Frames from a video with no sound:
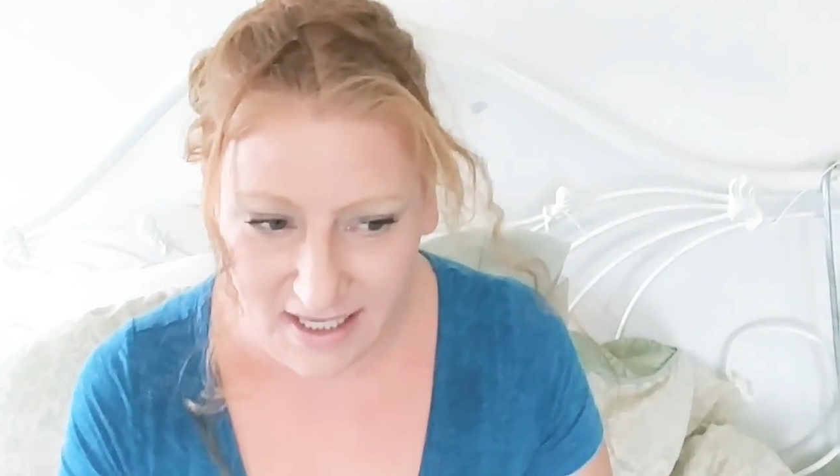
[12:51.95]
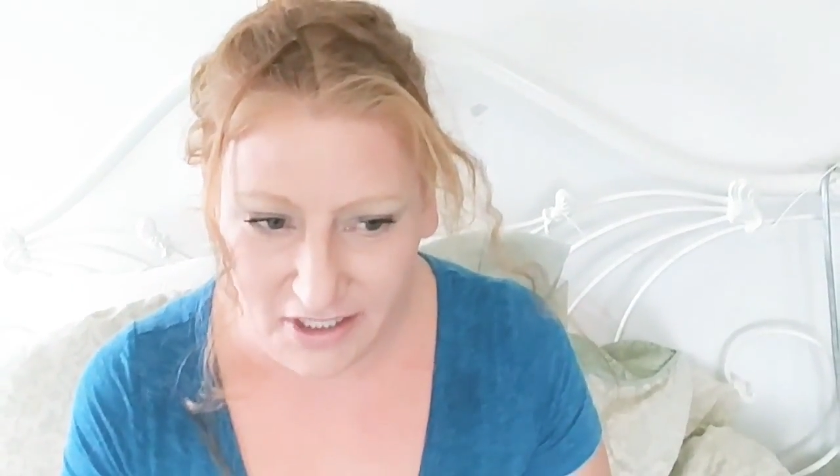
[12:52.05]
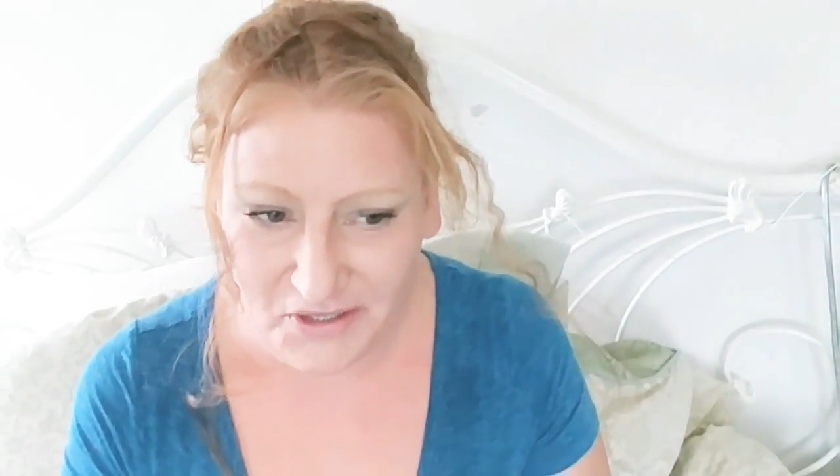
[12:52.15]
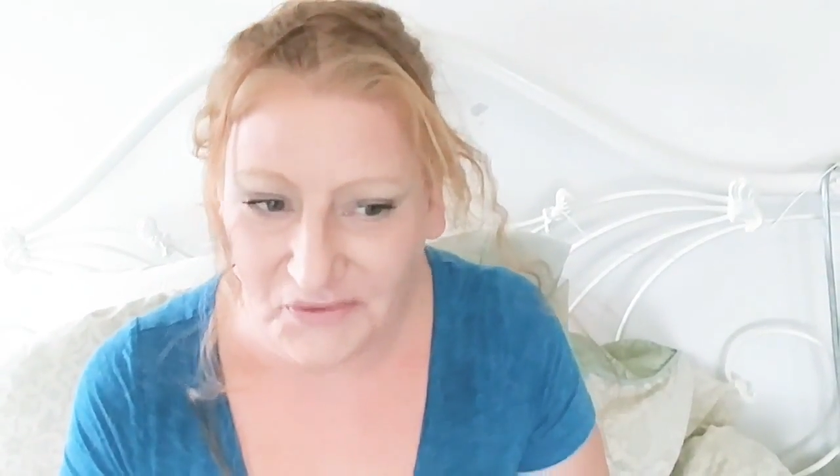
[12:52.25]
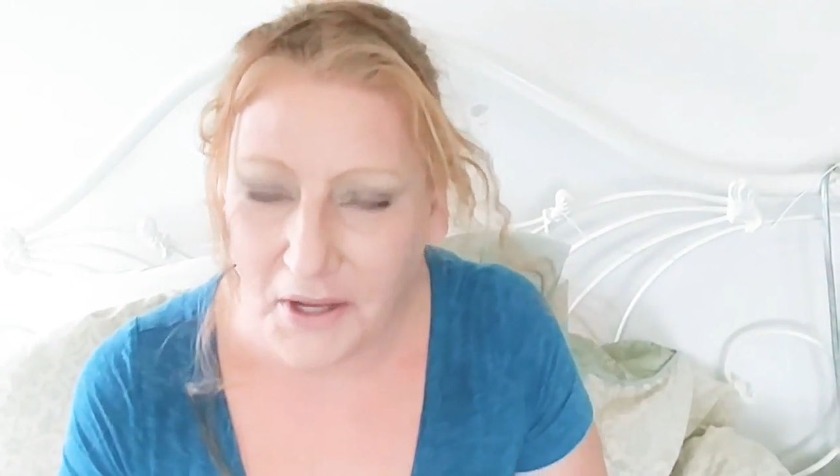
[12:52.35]

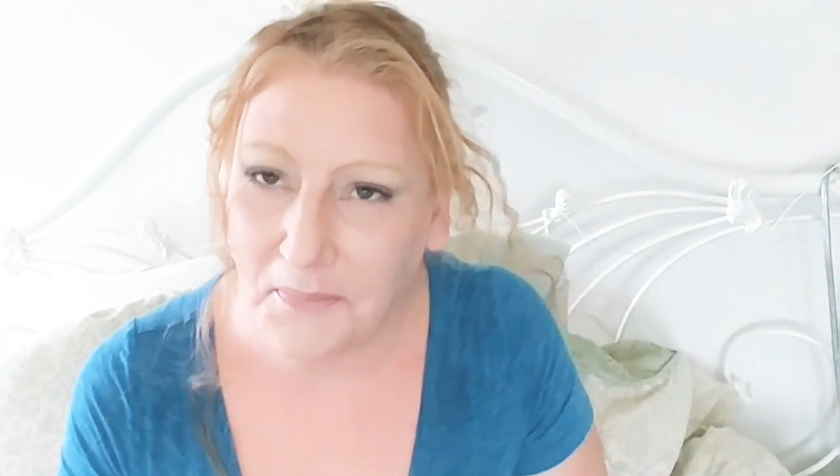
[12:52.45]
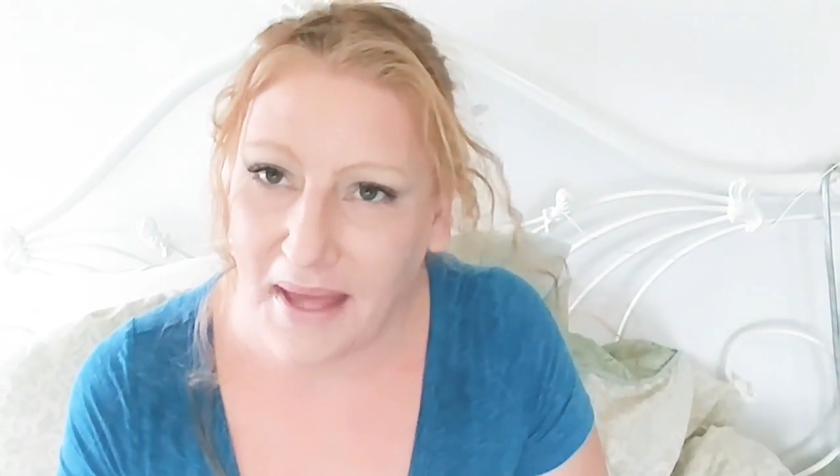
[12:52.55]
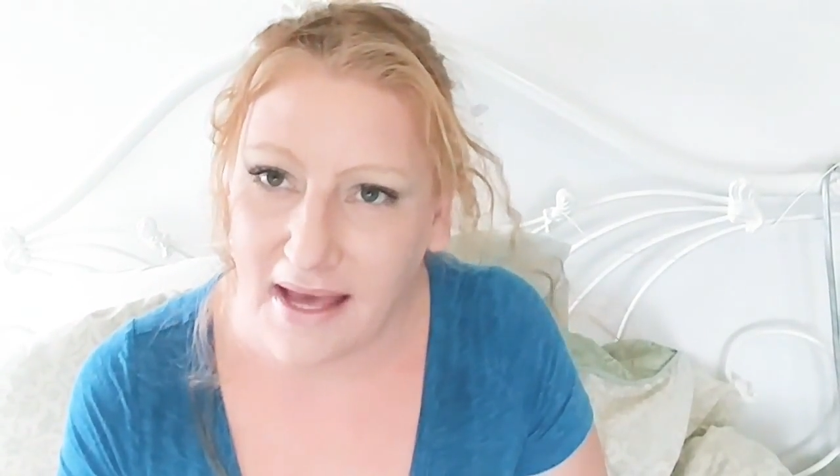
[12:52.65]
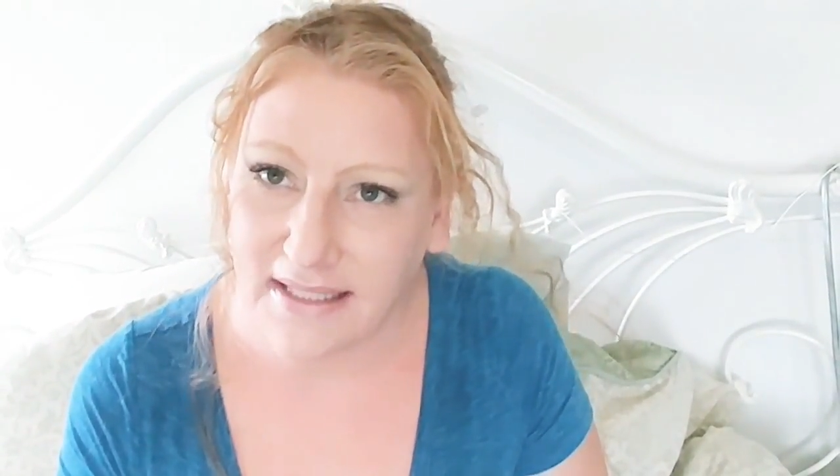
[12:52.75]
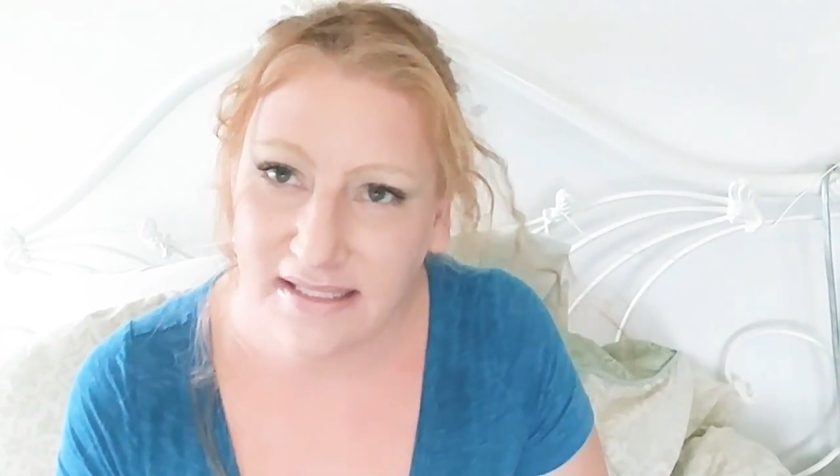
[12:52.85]
you'll come
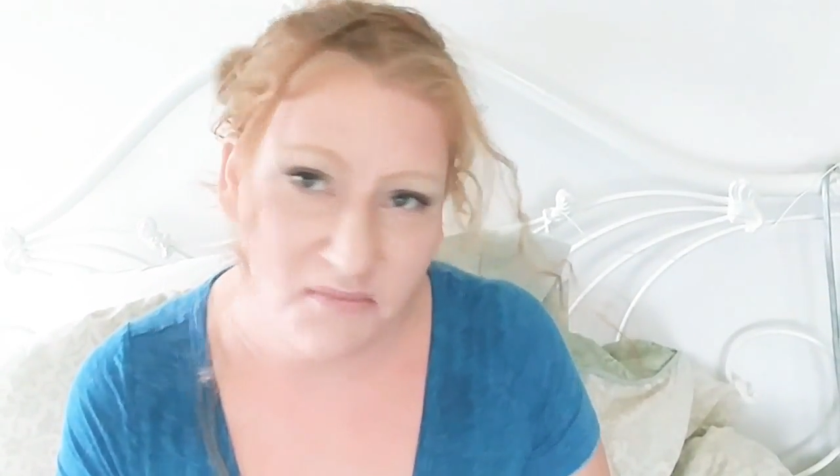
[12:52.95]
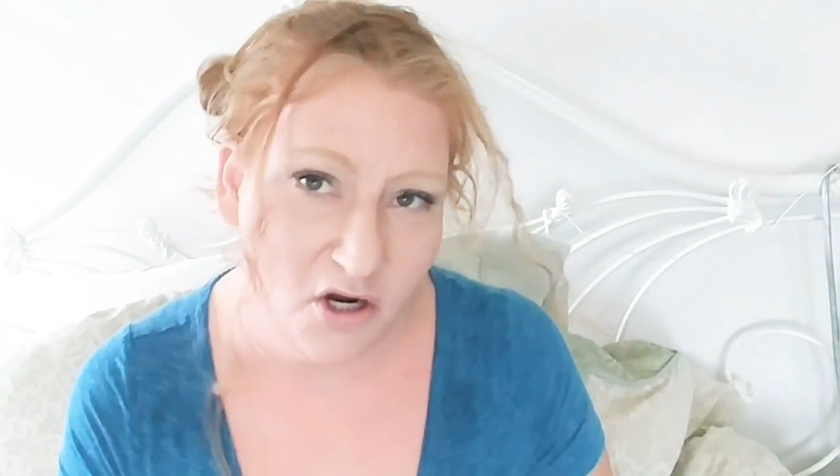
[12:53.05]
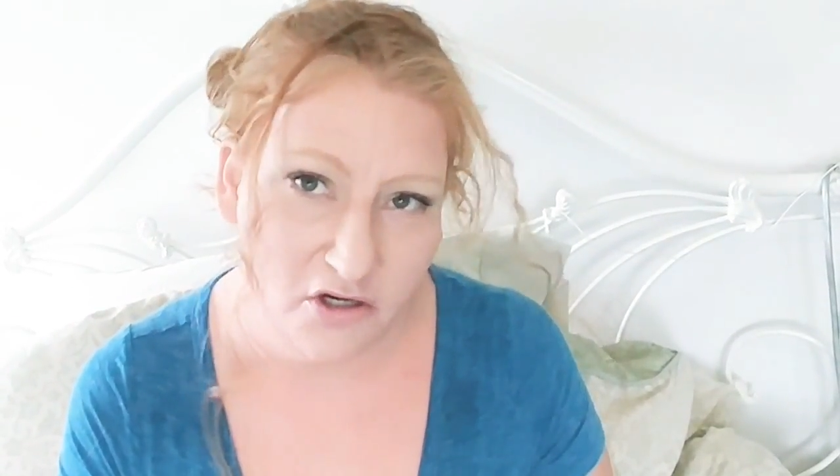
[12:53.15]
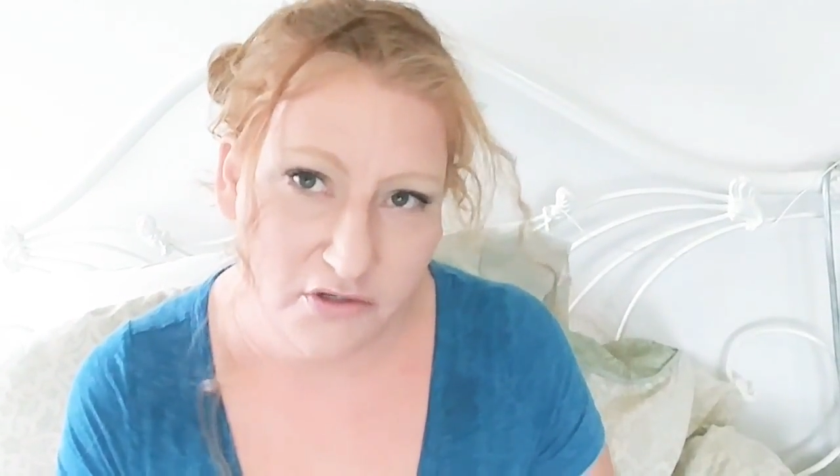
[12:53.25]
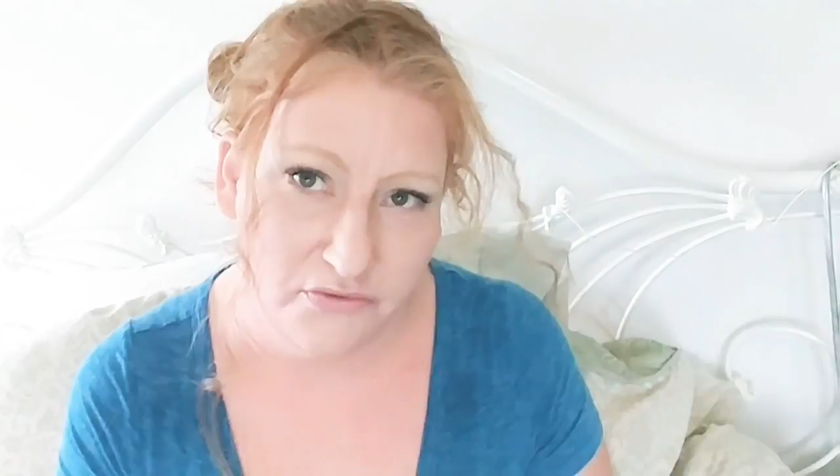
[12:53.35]
back
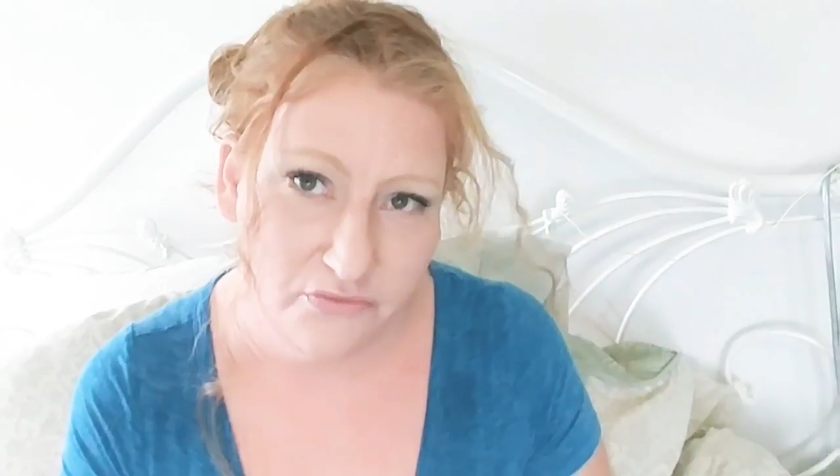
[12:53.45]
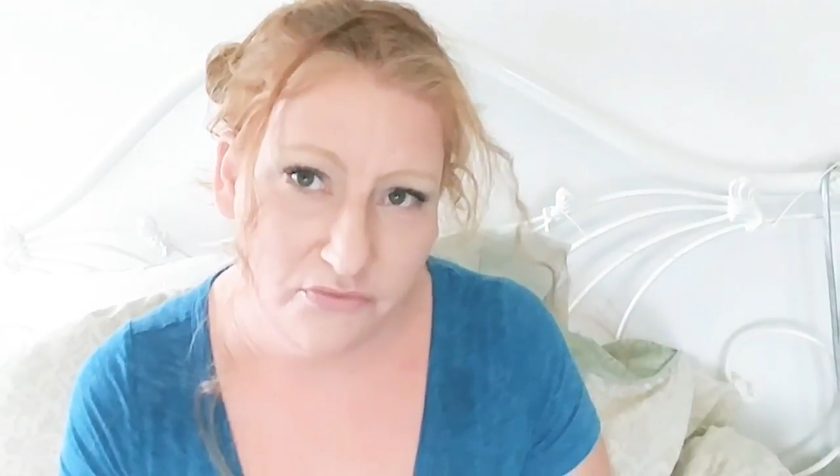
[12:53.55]
tomorrow